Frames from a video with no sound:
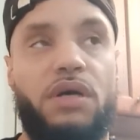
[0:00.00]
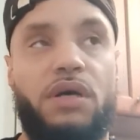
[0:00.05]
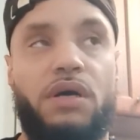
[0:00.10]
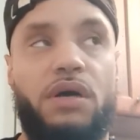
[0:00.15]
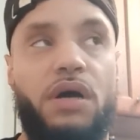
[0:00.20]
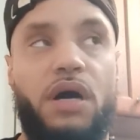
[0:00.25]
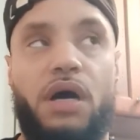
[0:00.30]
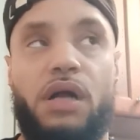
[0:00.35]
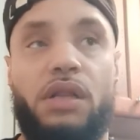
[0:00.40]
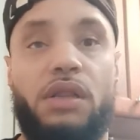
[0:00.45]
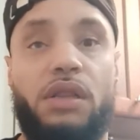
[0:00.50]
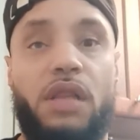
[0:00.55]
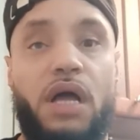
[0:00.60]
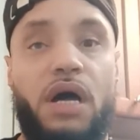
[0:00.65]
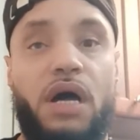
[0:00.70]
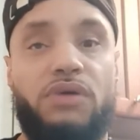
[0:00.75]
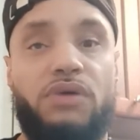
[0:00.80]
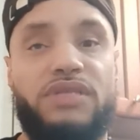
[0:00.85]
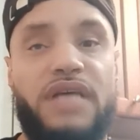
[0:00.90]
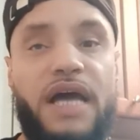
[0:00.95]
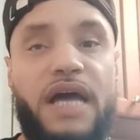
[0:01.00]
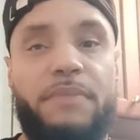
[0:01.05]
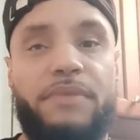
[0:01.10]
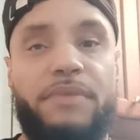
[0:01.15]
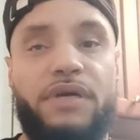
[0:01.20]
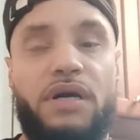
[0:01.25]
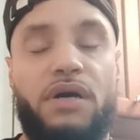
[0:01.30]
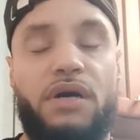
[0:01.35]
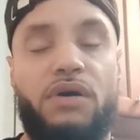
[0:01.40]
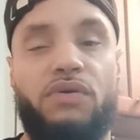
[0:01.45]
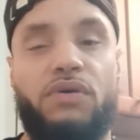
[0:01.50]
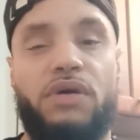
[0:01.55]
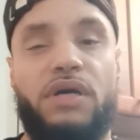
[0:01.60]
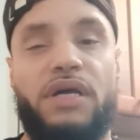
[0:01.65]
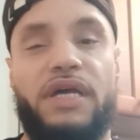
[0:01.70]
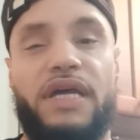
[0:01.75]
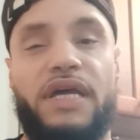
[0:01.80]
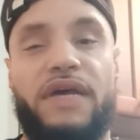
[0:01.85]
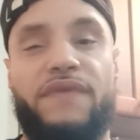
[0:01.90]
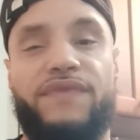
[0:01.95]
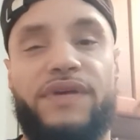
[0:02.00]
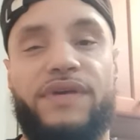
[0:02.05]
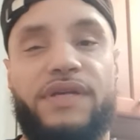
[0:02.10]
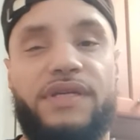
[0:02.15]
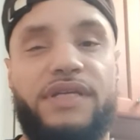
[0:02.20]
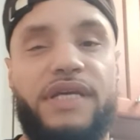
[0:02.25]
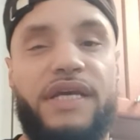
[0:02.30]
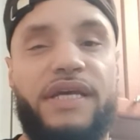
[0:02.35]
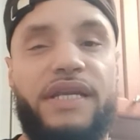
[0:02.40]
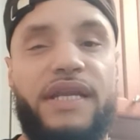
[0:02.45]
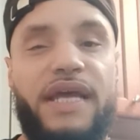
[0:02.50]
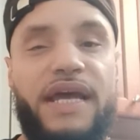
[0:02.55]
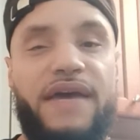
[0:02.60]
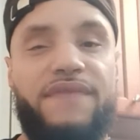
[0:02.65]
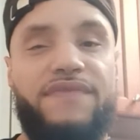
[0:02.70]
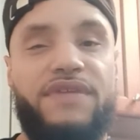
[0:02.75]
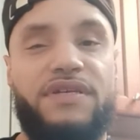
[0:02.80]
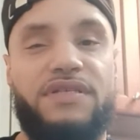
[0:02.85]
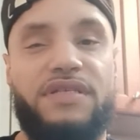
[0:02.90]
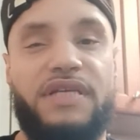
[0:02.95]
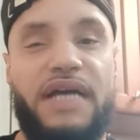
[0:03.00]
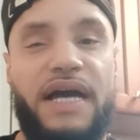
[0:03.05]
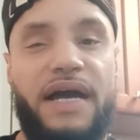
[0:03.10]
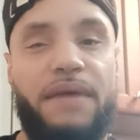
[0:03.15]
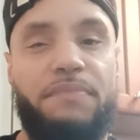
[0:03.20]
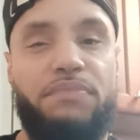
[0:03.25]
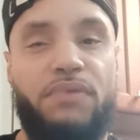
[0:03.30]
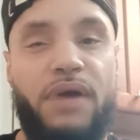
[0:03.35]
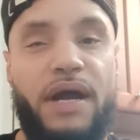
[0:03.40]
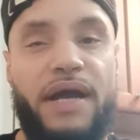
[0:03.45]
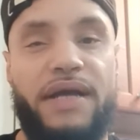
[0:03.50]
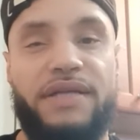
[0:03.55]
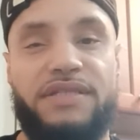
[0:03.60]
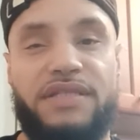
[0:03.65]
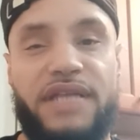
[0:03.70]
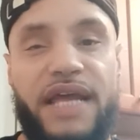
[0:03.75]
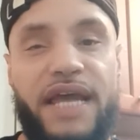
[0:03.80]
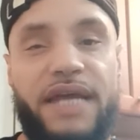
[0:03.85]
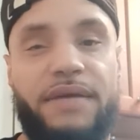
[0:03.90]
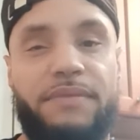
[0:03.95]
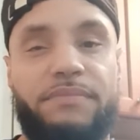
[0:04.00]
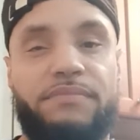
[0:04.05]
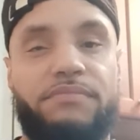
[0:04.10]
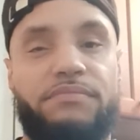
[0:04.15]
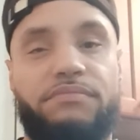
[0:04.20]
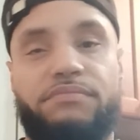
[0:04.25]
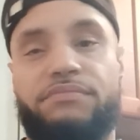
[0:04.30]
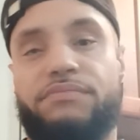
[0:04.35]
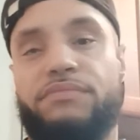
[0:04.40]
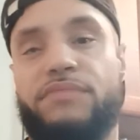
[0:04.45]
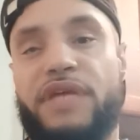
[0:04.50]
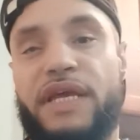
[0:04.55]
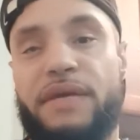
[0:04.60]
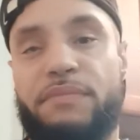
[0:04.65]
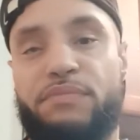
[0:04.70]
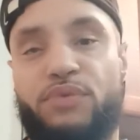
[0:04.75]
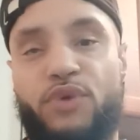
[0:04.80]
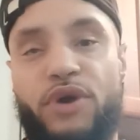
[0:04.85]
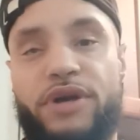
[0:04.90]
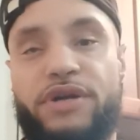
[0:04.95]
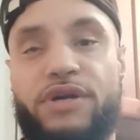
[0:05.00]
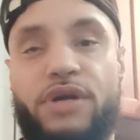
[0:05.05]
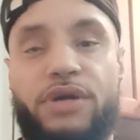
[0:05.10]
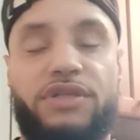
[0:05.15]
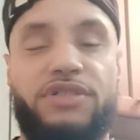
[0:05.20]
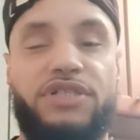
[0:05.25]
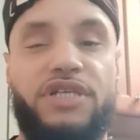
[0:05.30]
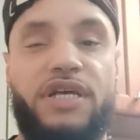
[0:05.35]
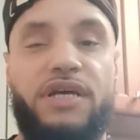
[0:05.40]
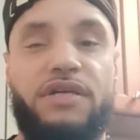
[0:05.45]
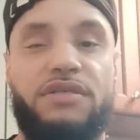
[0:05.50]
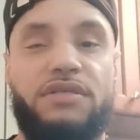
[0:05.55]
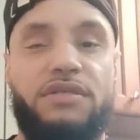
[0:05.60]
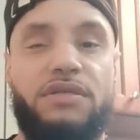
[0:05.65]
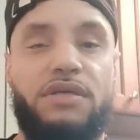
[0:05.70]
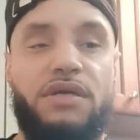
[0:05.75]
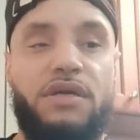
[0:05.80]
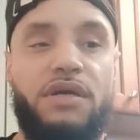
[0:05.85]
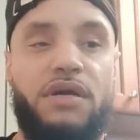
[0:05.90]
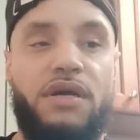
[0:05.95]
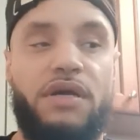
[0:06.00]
a long time ago if it didn't have this guy Brian's name embroidered on the chest.